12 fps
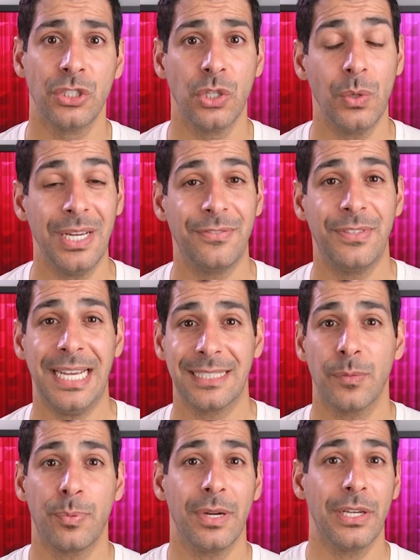so if
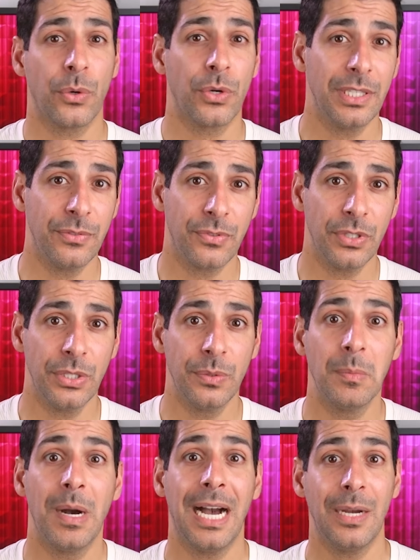that's a priority for
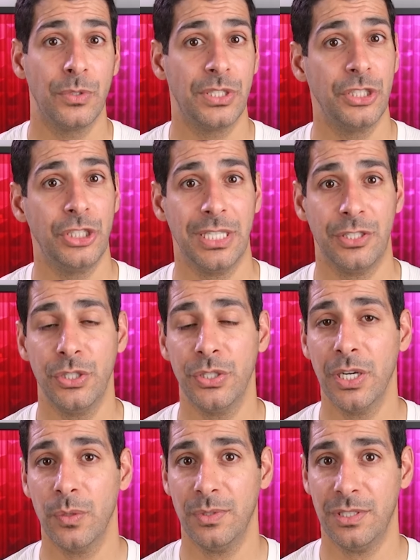you, I would suggest you
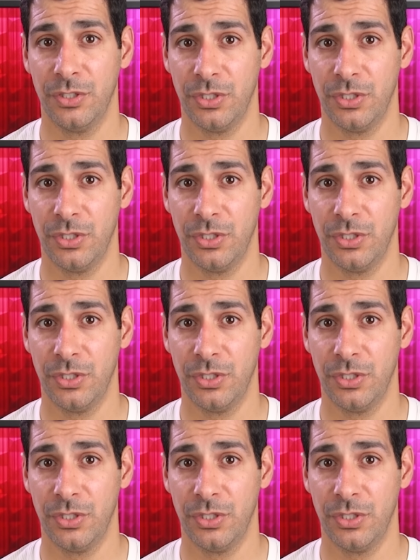go with the